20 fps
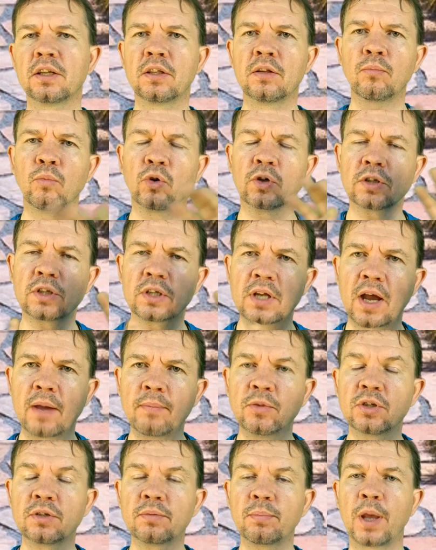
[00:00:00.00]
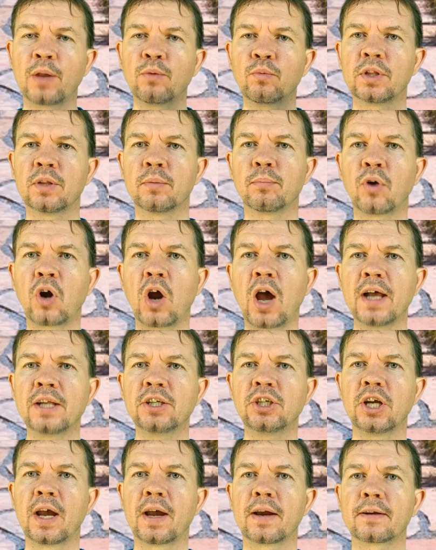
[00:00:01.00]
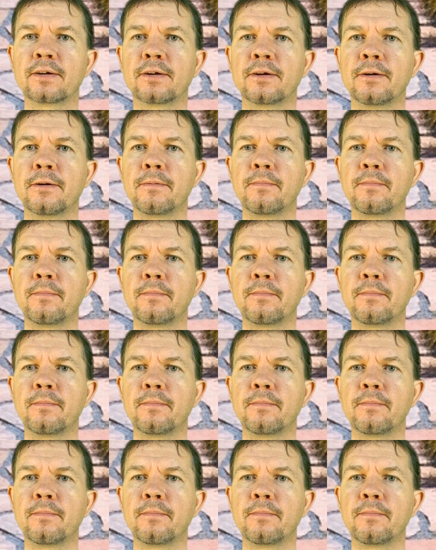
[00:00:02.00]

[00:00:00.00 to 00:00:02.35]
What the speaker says: and the more time you spend with a project,